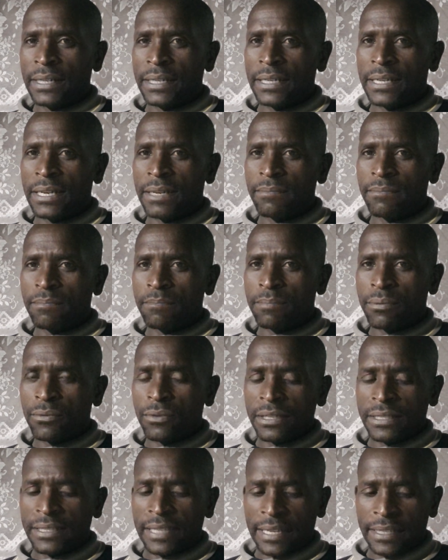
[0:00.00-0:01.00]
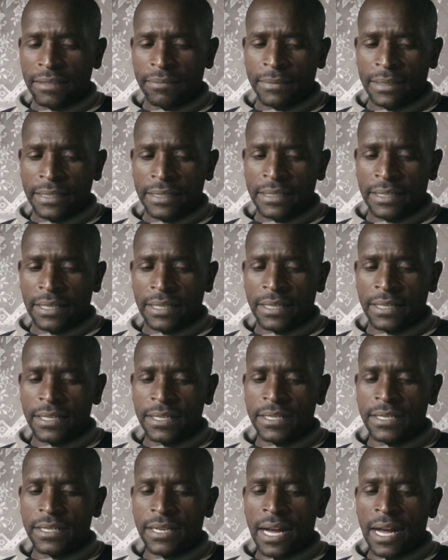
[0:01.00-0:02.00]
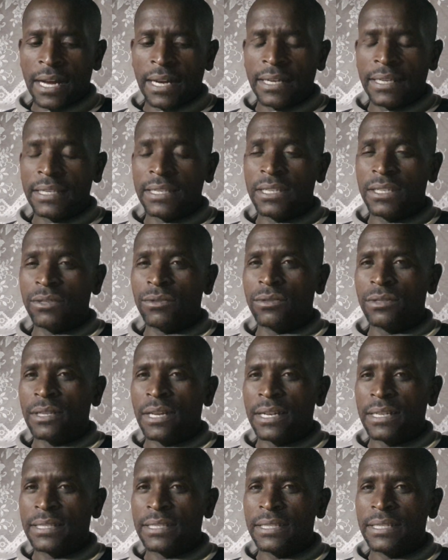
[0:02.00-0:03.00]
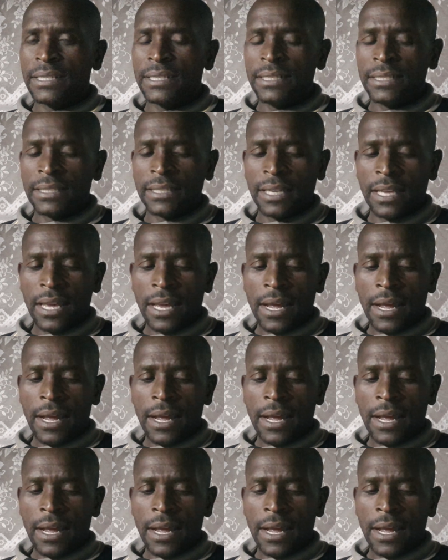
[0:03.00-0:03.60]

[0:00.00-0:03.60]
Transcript: like poor judgment, drug-induced accidents,